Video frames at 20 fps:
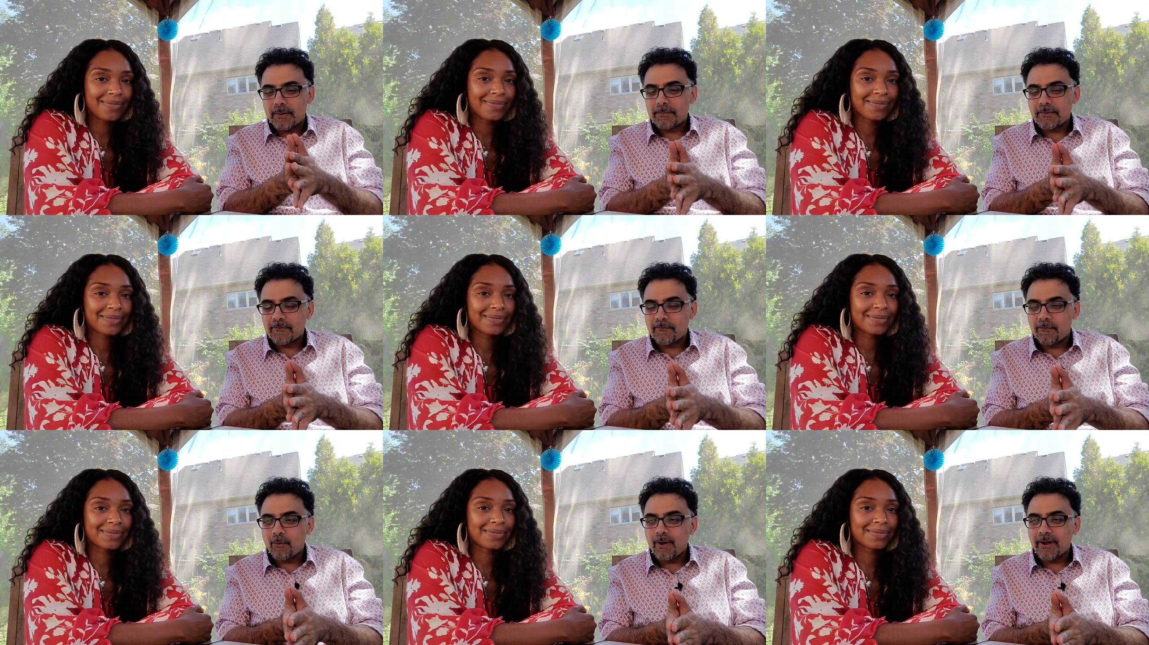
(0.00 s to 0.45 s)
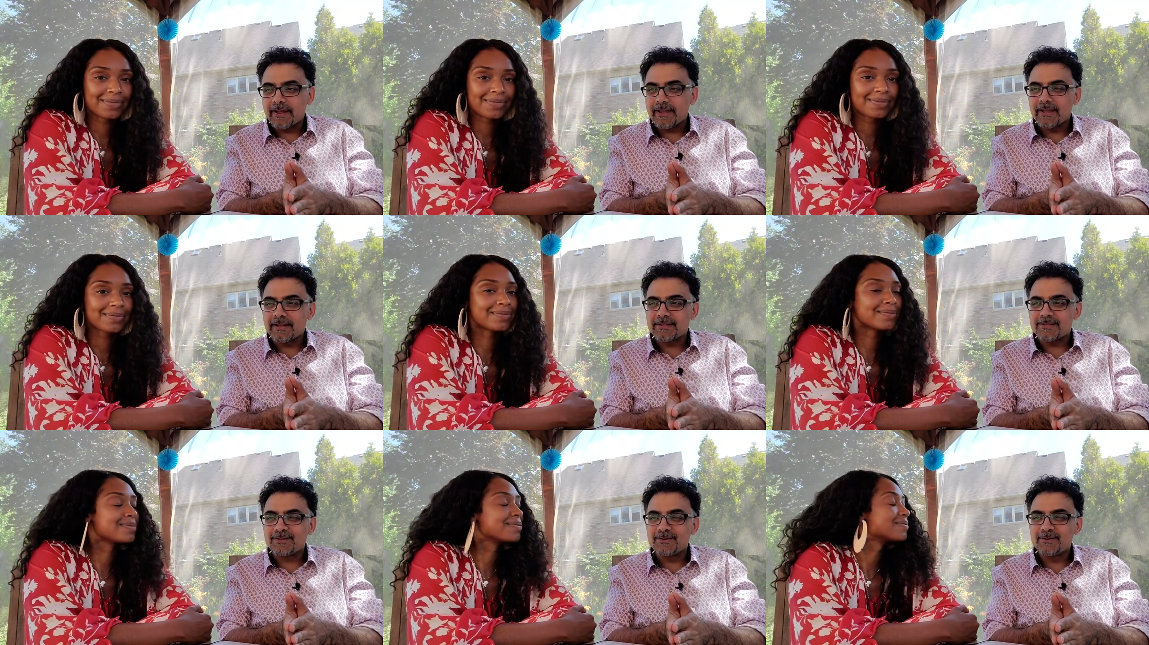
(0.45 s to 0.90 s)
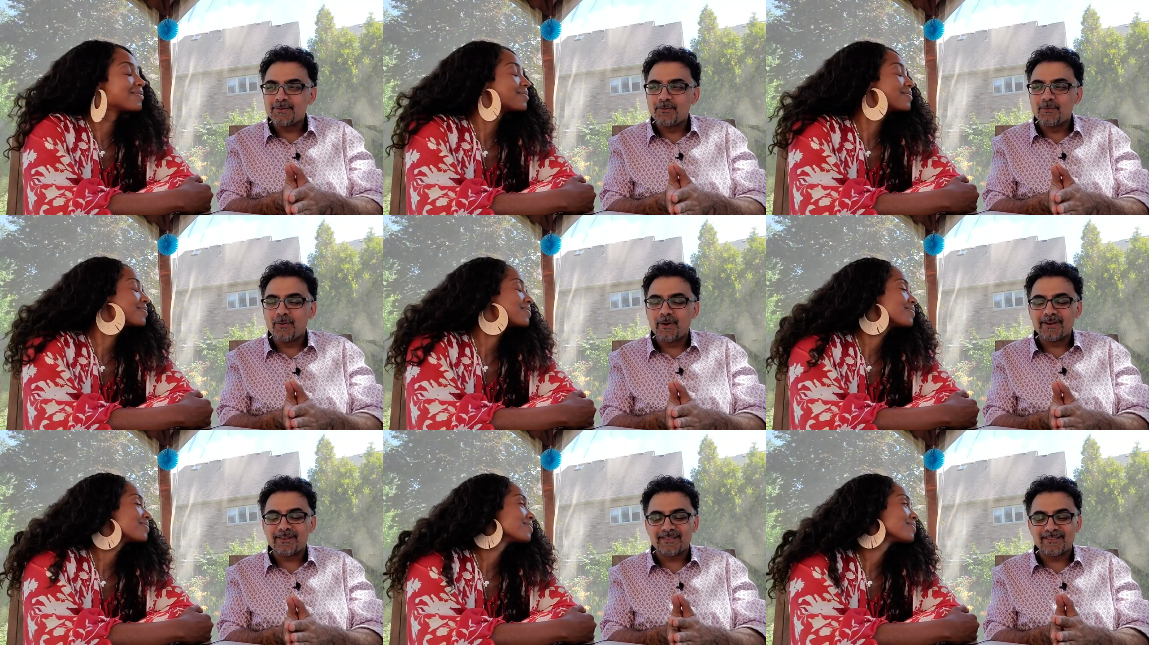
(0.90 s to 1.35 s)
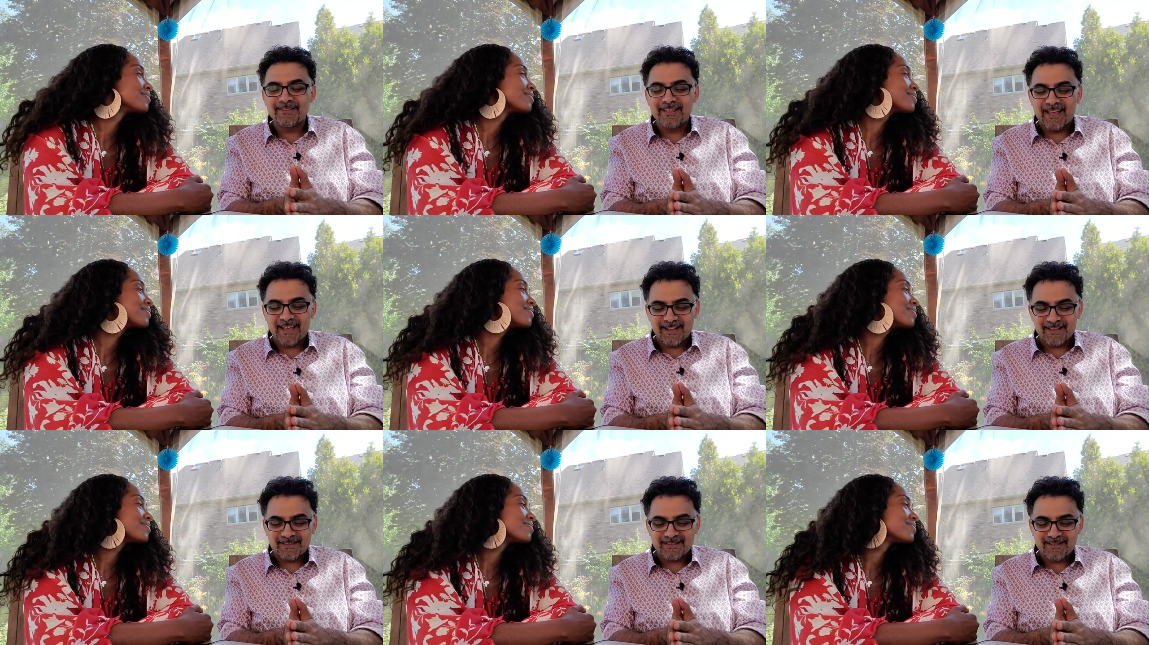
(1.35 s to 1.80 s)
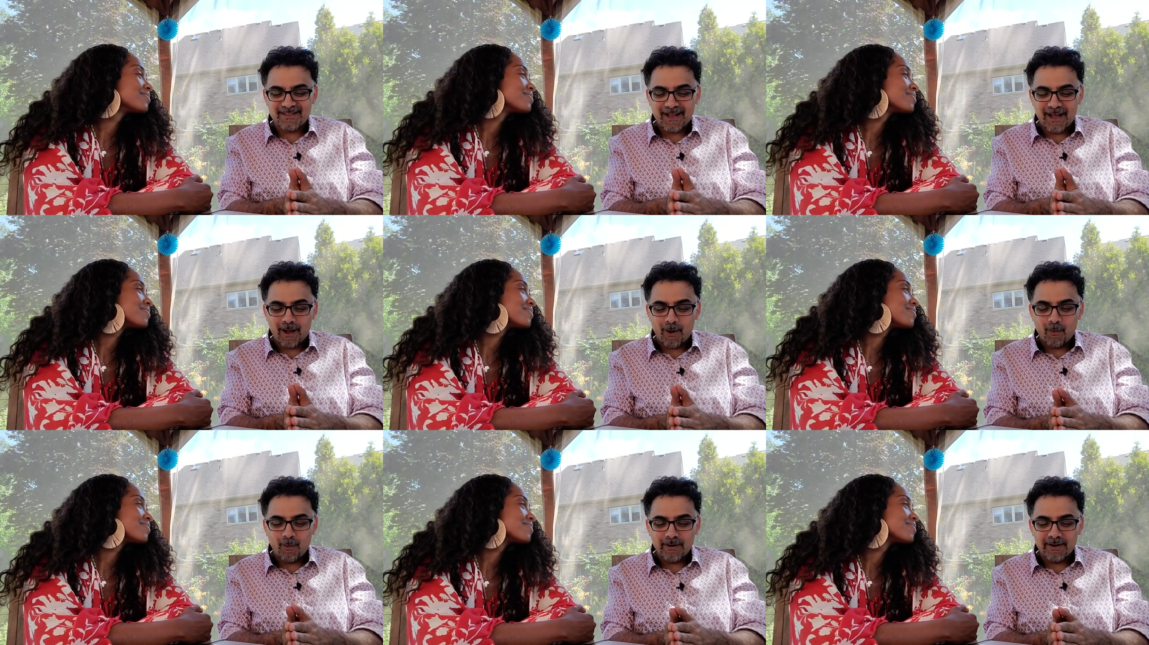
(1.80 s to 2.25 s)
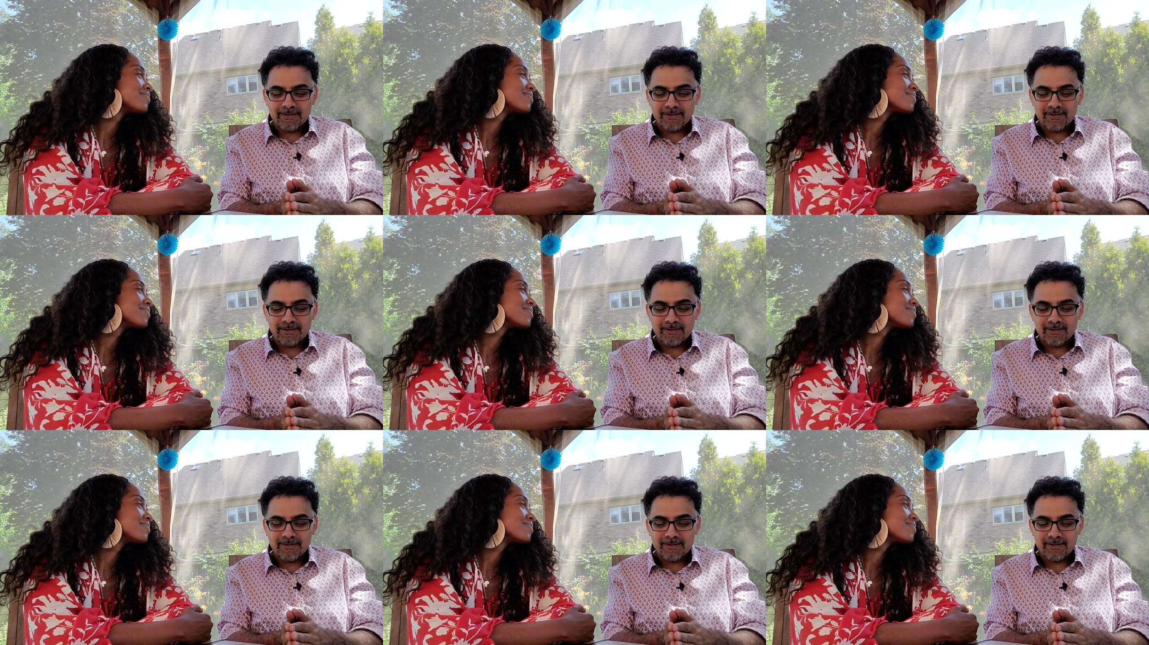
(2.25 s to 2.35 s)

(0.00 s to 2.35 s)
Speaker 1: Before I get to what's next, I want